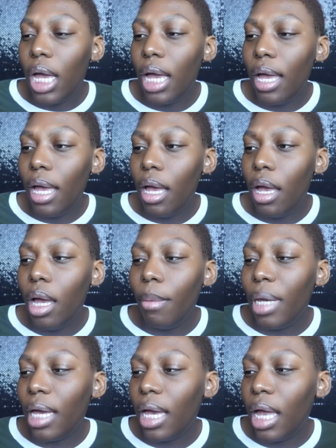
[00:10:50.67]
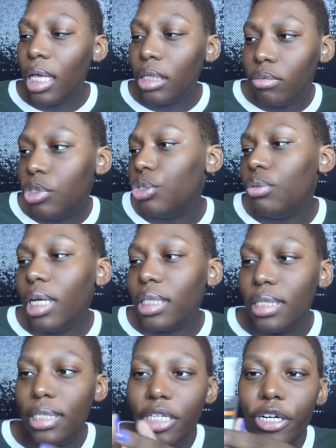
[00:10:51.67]
I do like
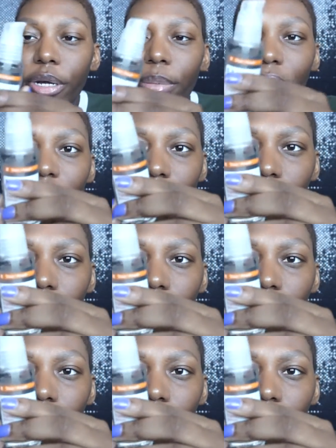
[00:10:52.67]
the serum, as